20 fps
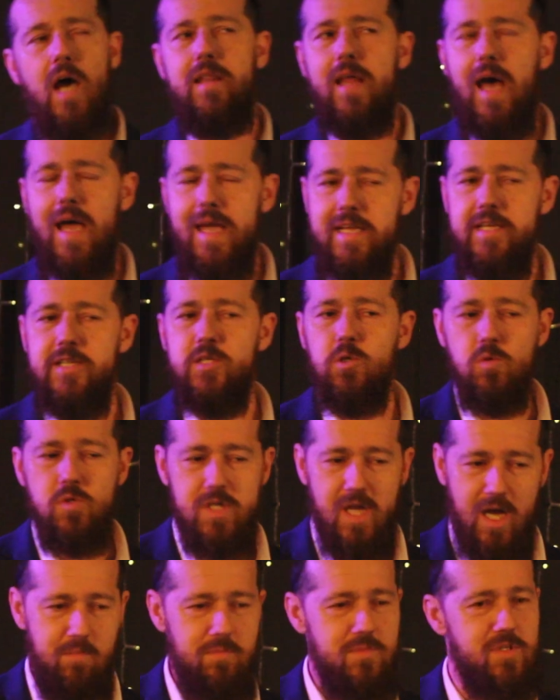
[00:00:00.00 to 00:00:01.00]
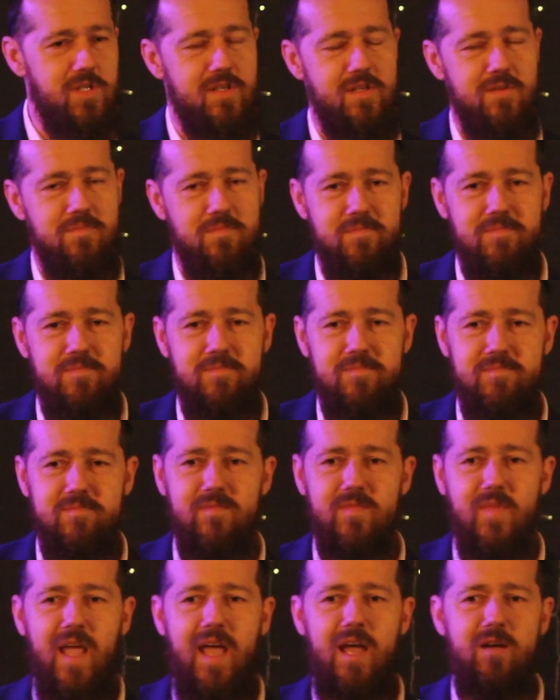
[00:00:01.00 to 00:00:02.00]
And the angels come to them
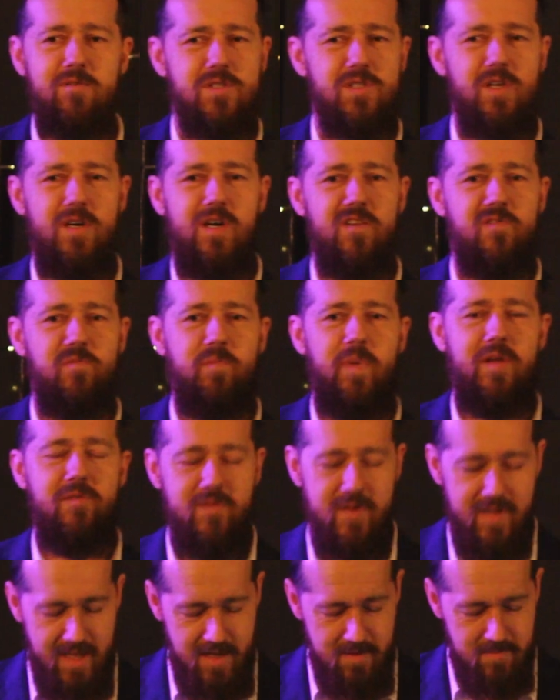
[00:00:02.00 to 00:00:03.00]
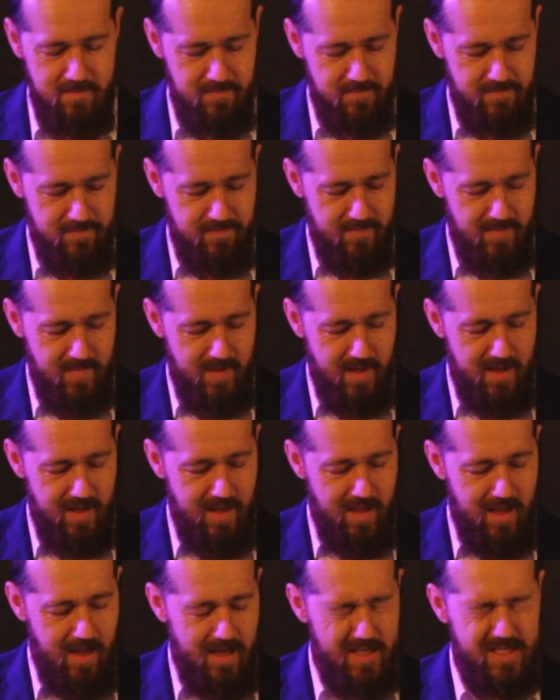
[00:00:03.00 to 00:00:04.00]
outside of Bethlehem
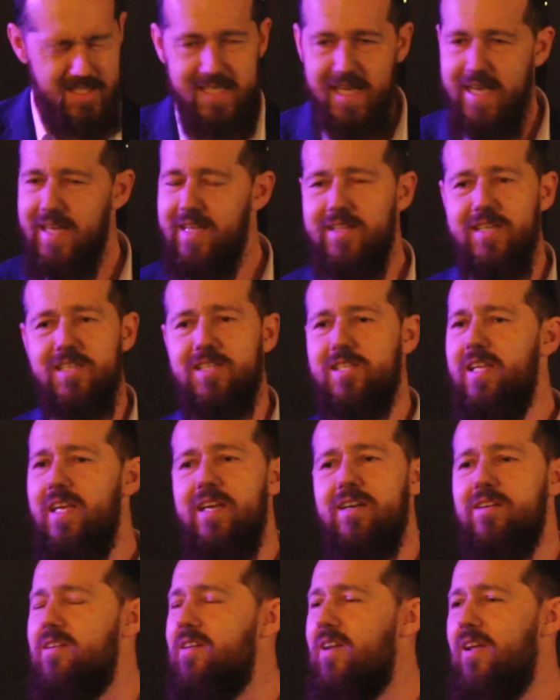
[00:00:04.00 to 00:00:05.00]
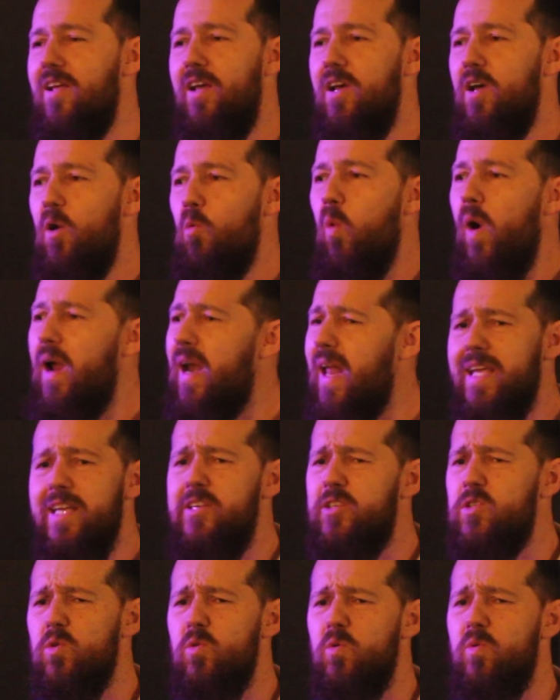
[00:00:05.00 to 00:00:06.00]
and say this thing. And one
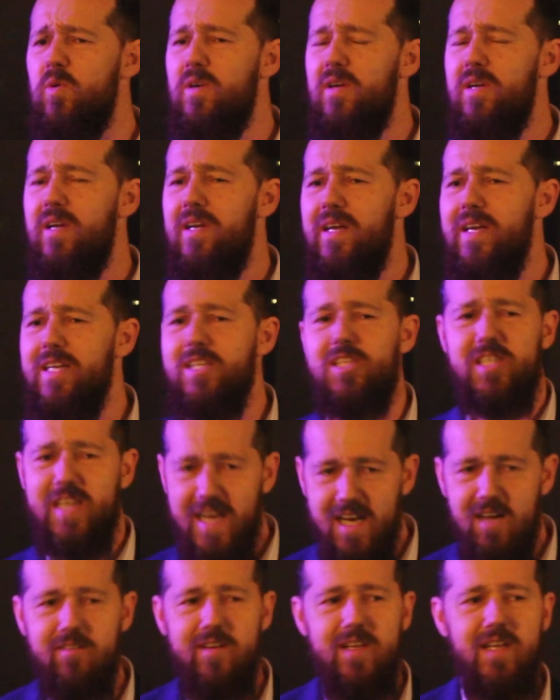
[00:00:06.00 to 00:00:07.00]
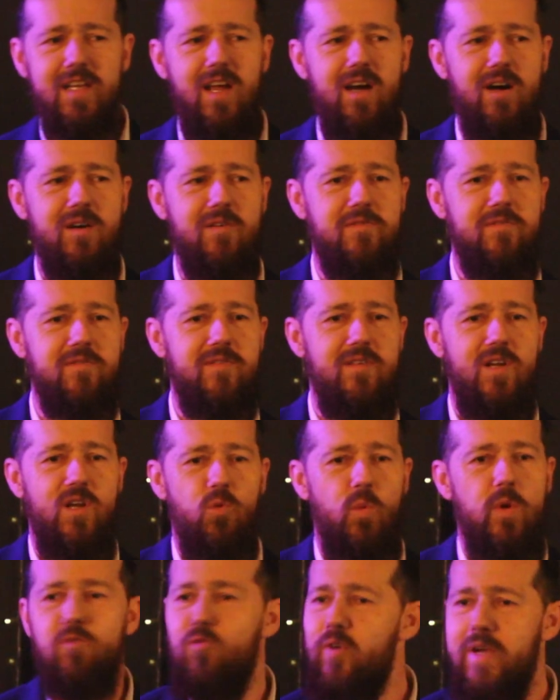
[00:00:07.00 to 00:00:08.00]
angel is scary enough.
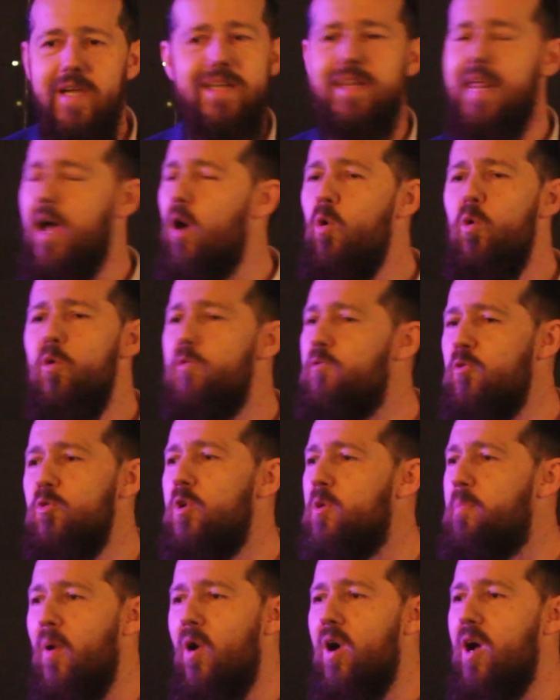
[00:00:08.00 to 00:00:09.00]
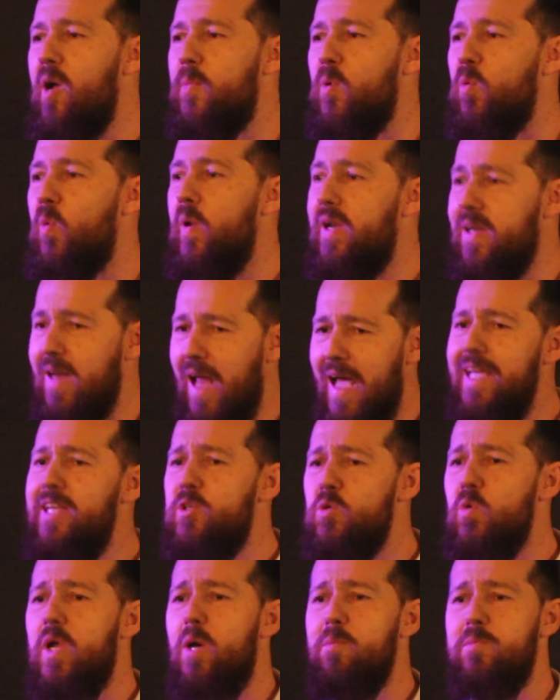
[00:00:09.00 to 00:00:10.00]
We read that all through the Bible. When an
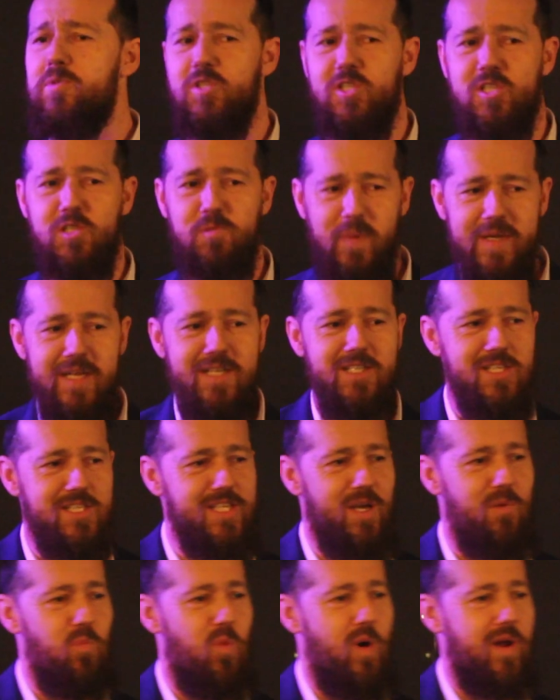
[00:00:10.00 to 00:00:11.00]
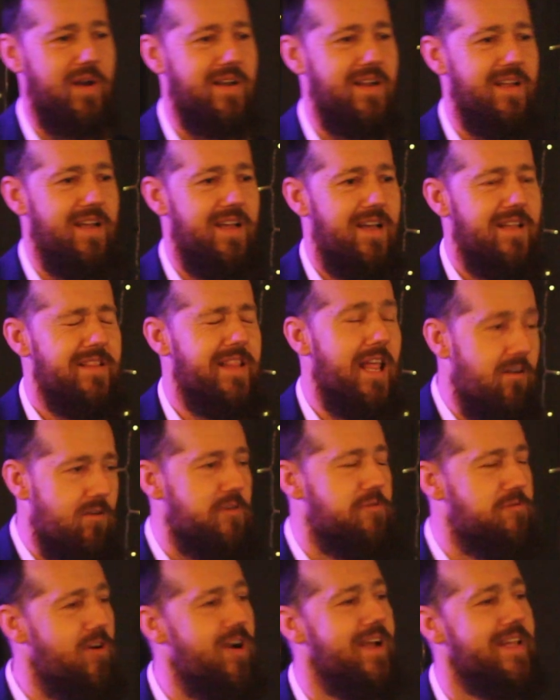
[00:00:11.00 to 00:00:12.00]
angel comes to speak to someone,
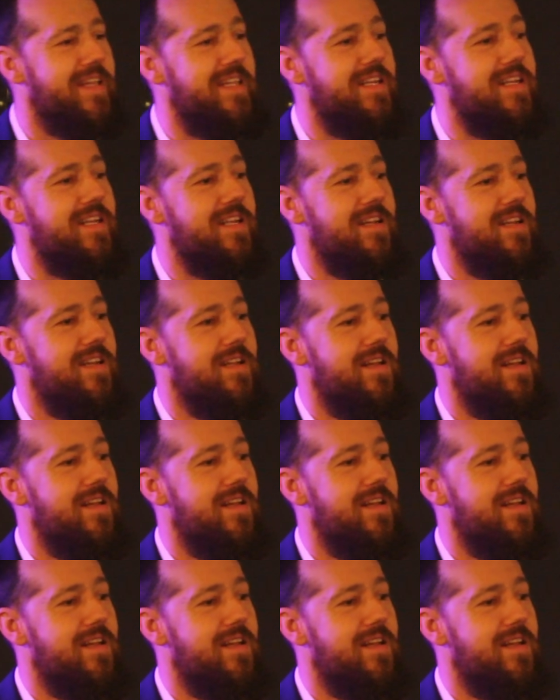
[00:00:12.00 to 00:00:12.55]
they're afraid.